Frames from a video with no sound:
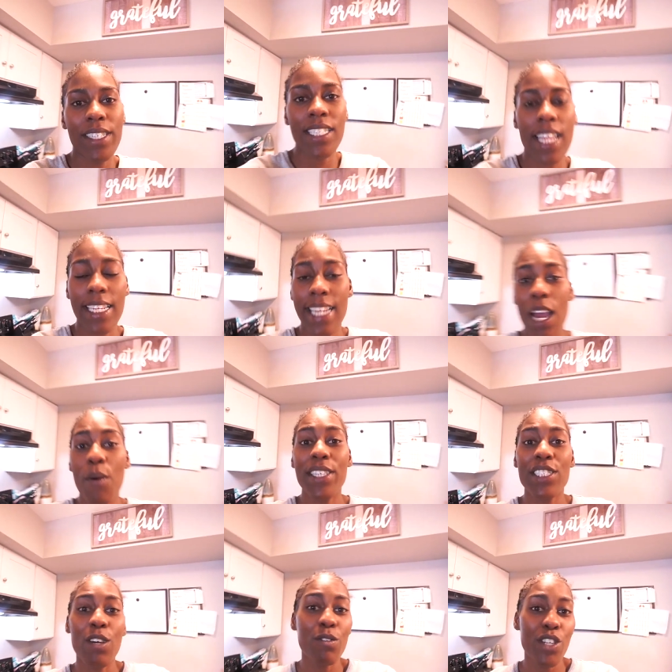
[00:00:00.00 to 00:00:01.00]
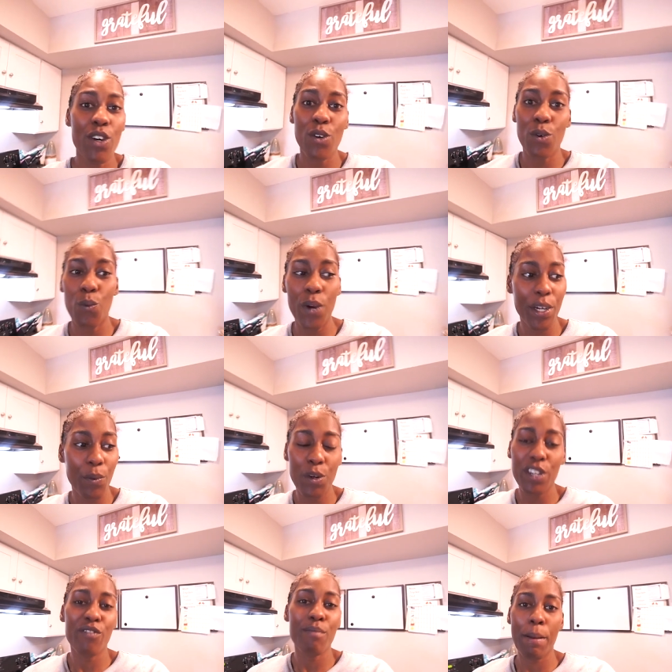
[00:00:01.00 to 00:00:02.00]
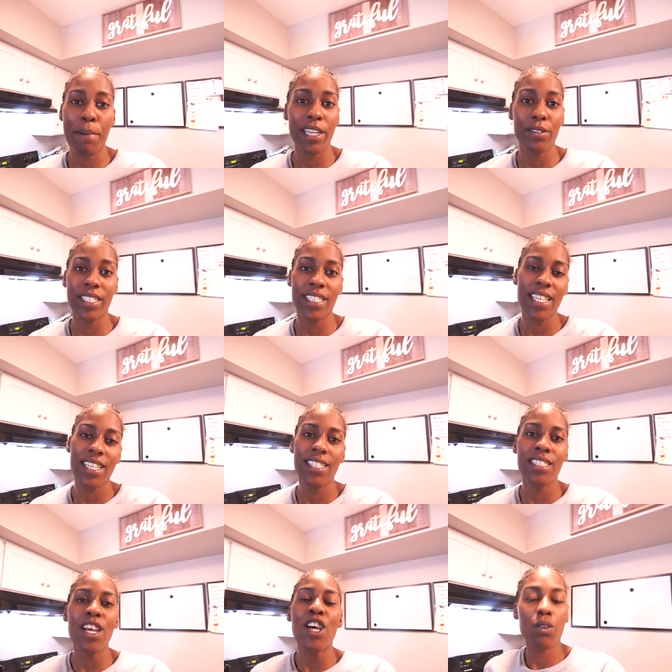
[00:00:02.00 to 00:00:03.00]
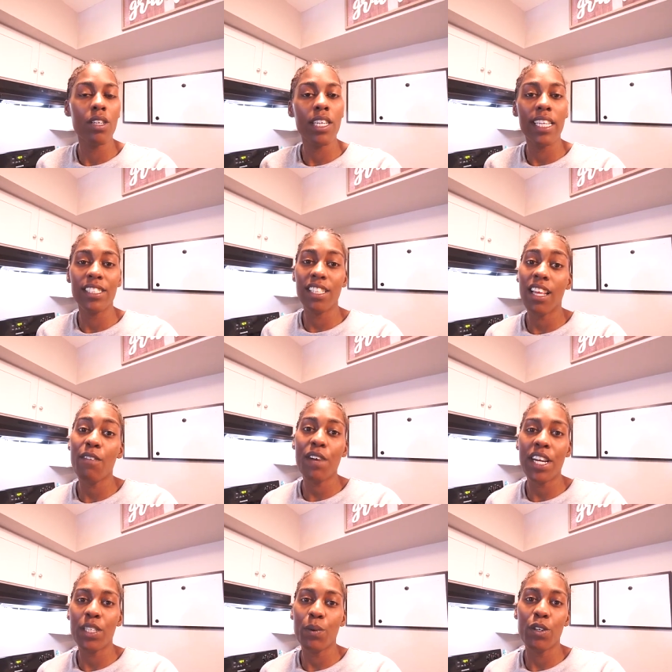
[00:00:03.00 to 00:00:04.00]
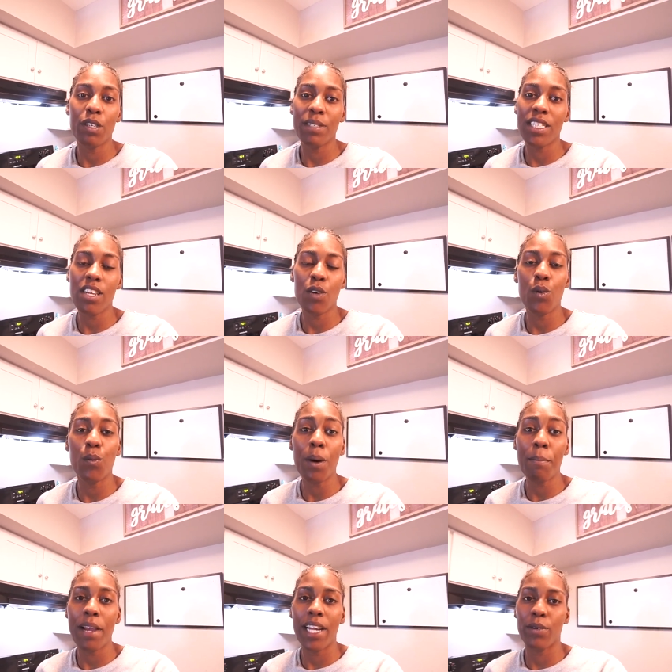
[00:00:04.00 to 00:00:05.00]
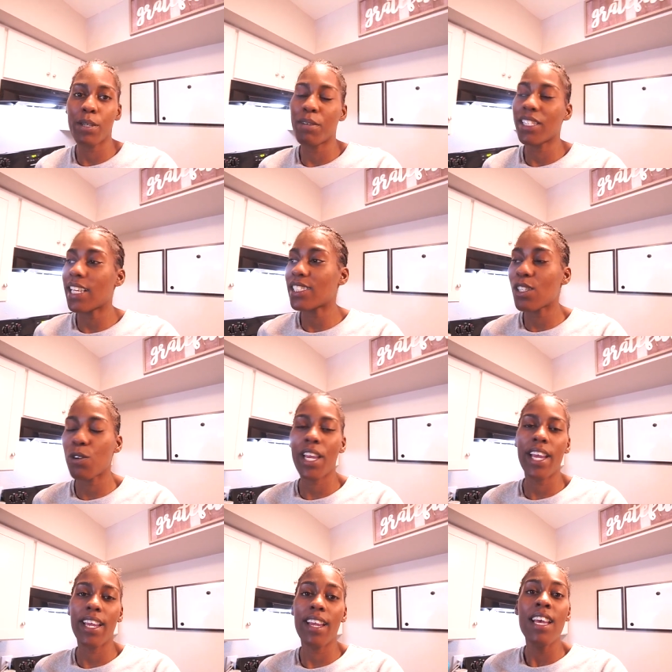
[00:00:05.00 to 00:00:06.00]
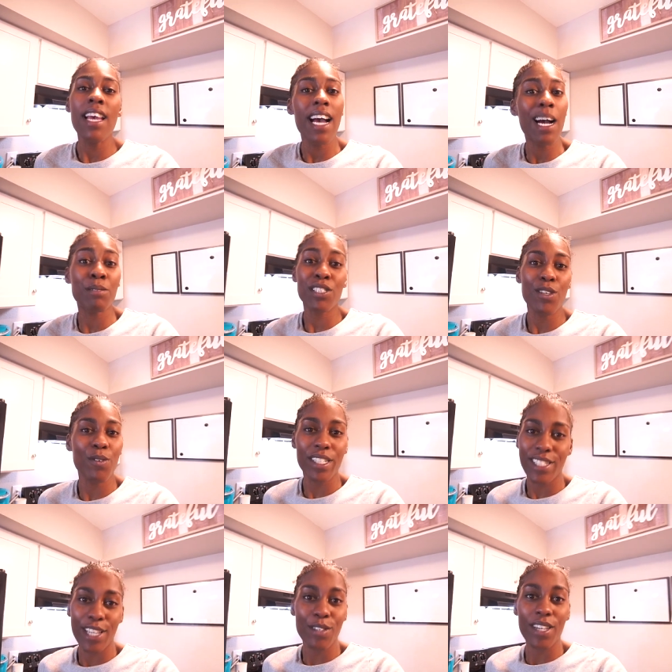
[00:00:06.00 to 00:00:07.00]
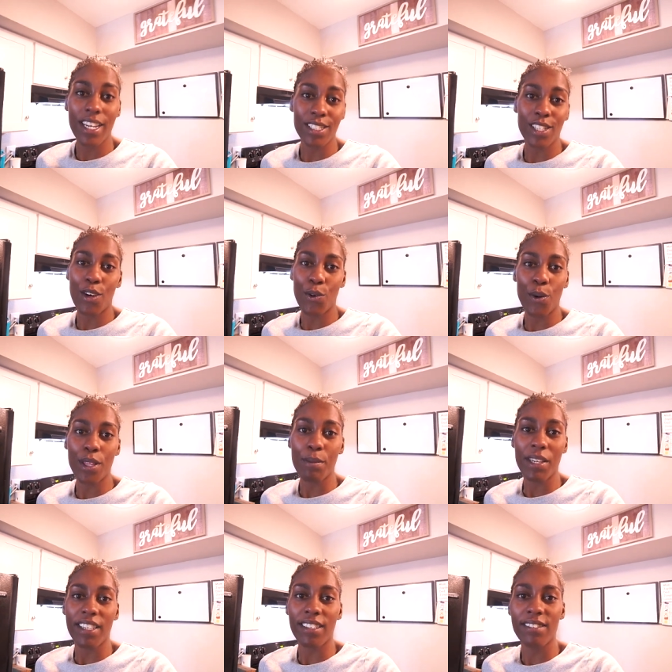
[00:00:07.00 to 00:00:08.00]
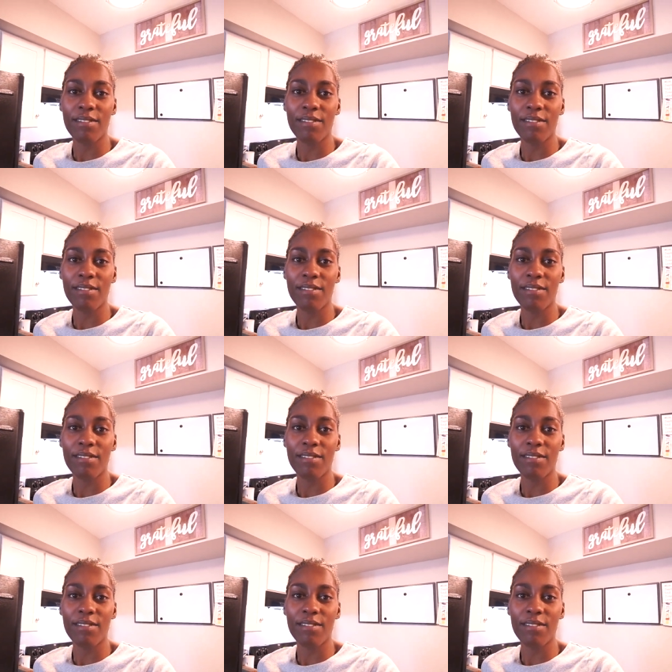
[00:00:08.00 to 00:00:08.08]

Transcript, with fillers: And now I don't know where one of my batteries is. until I find that we're going to be stuck with one battery, but that's okay. I'm still going to take you guys along with me.